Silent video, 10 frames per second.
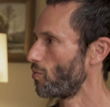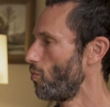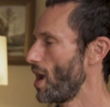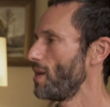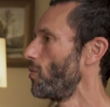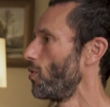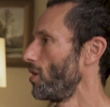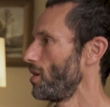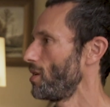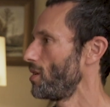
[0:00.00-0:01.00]
way
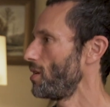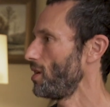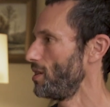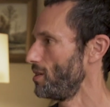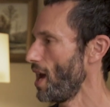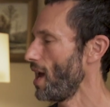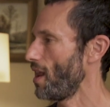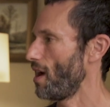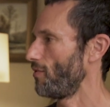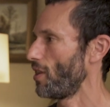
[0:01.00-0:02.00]
more in debt
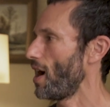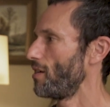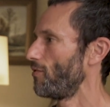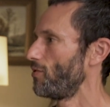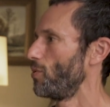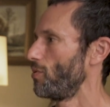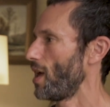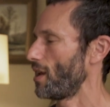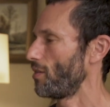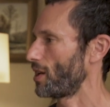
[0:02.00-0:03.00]
and have a lot fewer,
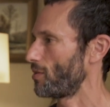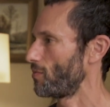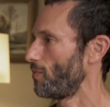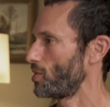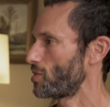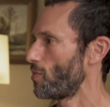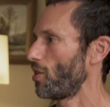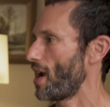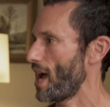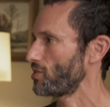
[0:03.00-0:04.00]
lot, like much
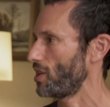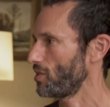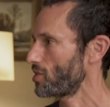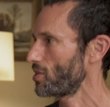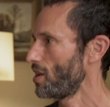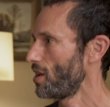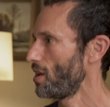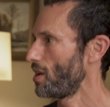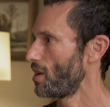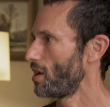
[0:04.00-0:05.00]
smaller assets.
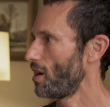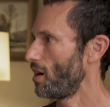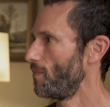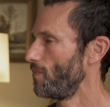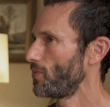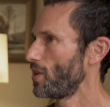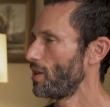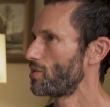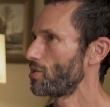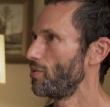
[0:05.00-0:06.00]
Um,
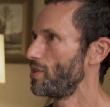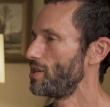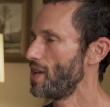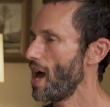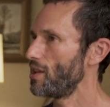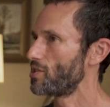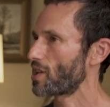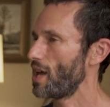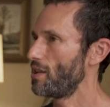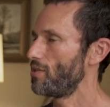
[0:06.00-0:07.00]
so debt
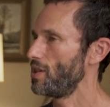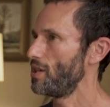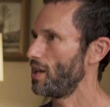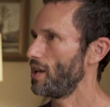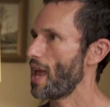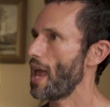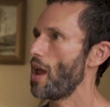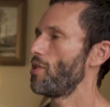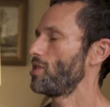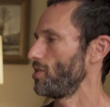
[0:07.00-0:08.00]
is kind of the
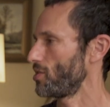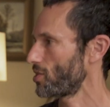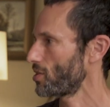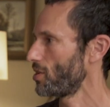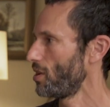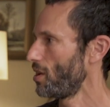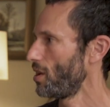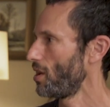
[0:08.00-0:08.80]
inheritance